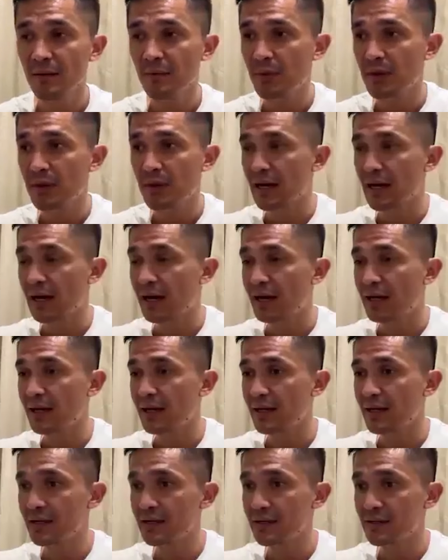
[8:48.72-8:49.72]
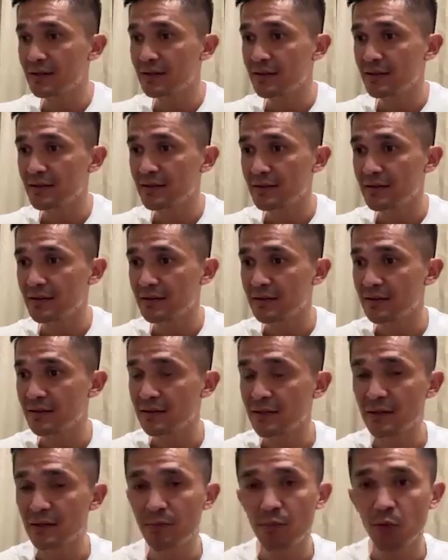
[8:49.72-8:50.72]
But I
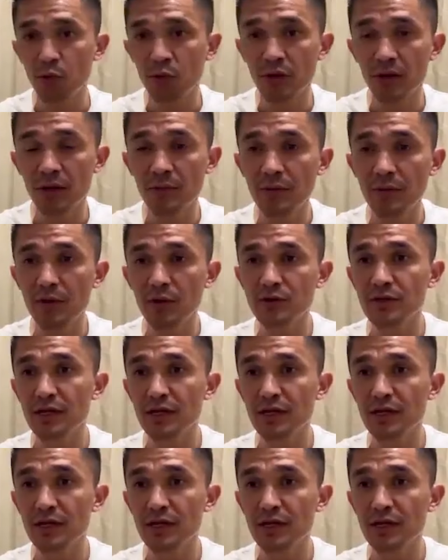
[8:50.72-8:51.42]
did poorly because